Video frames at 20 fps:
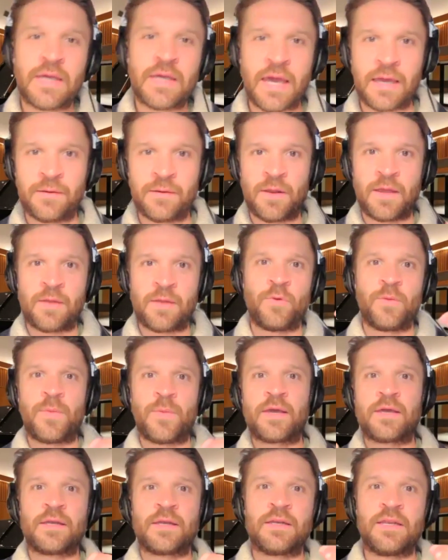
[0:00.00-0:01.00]
and we
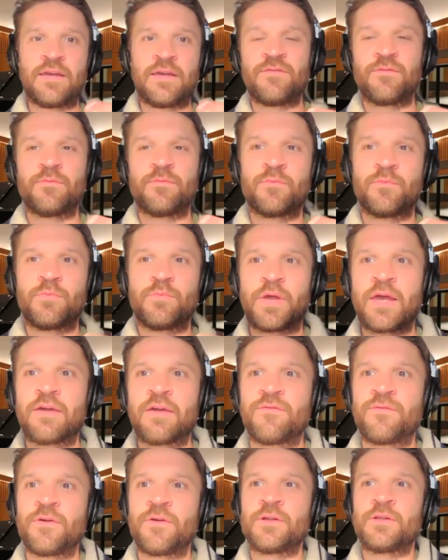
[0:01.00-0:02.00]
make it an even
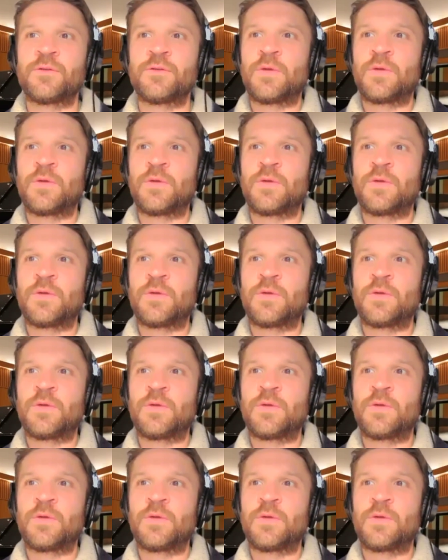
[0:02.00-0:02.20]
playing field, and we